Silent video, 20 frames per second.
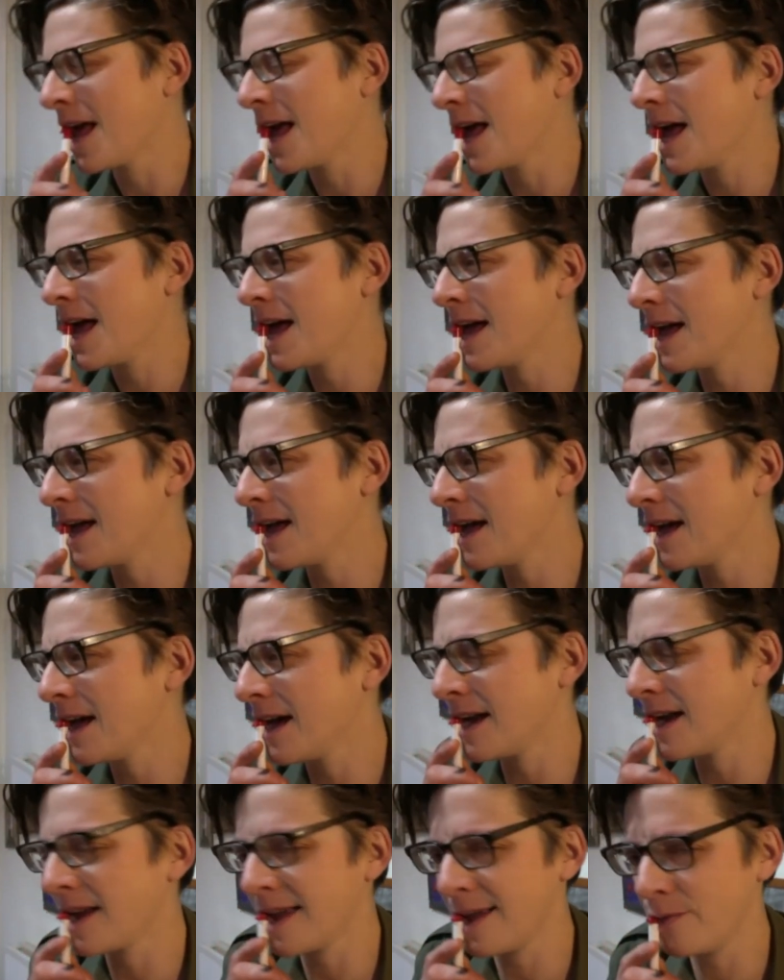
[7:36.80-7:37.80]
And
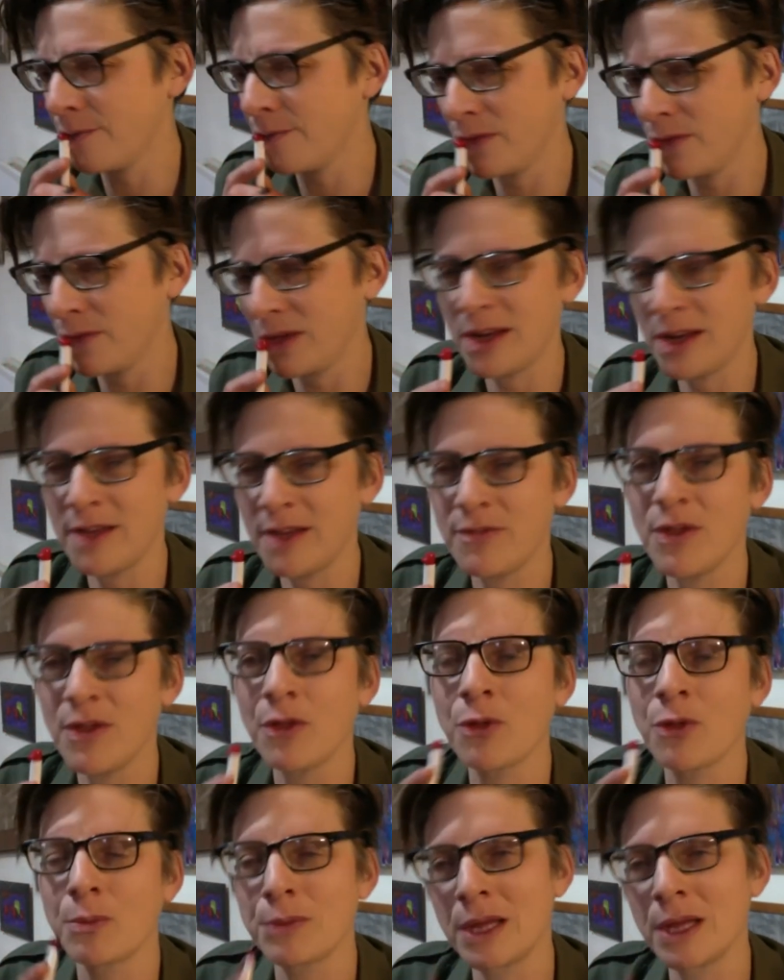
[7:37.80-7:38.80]
I'm going to give you
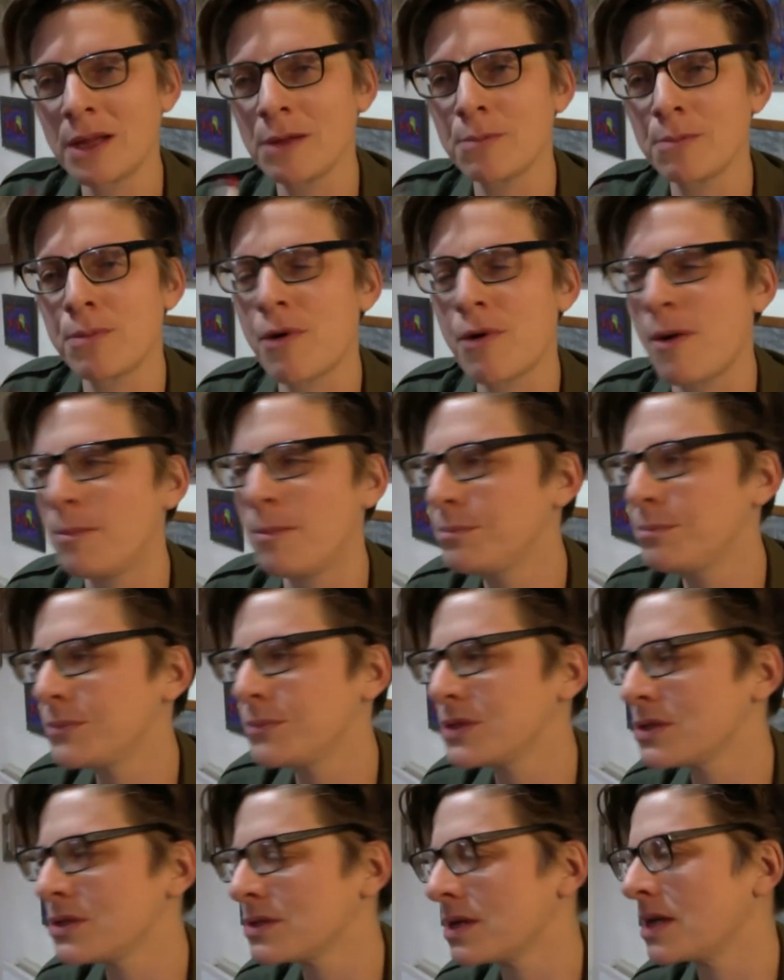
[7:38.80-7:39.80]
some little
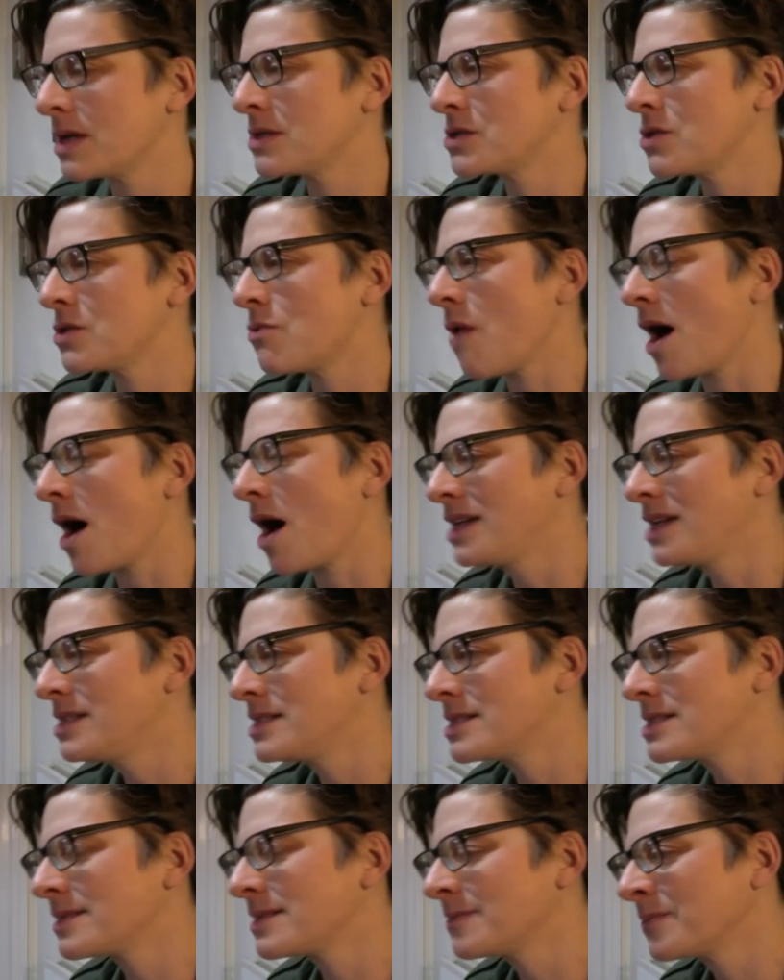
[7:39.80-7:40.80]
prompts as you
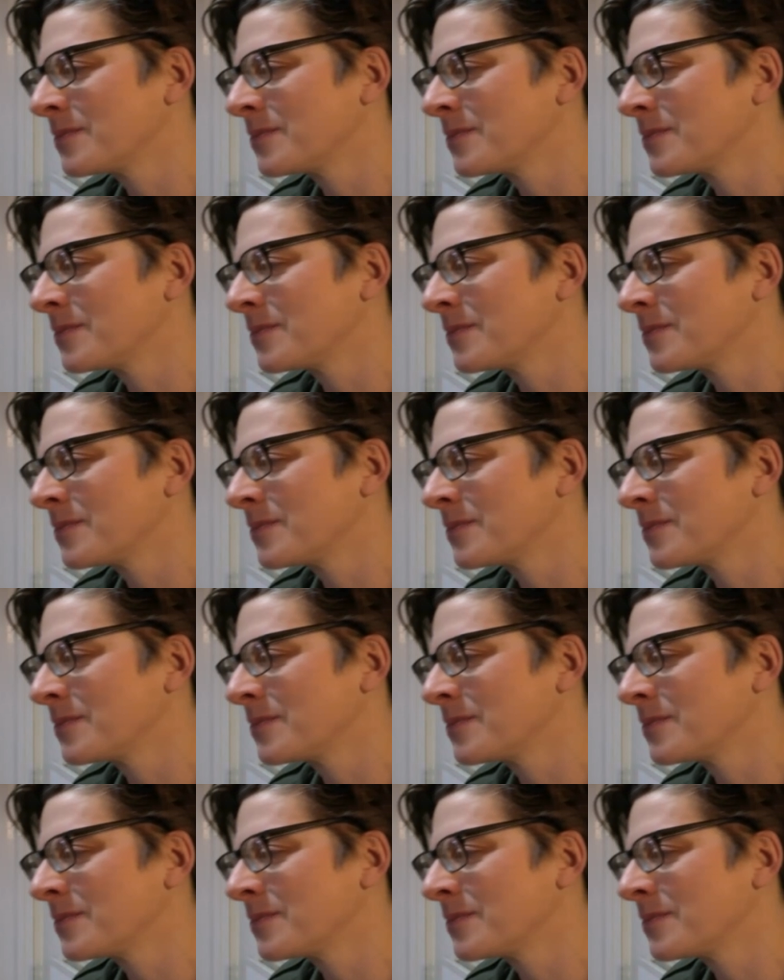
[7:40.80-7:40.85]
write.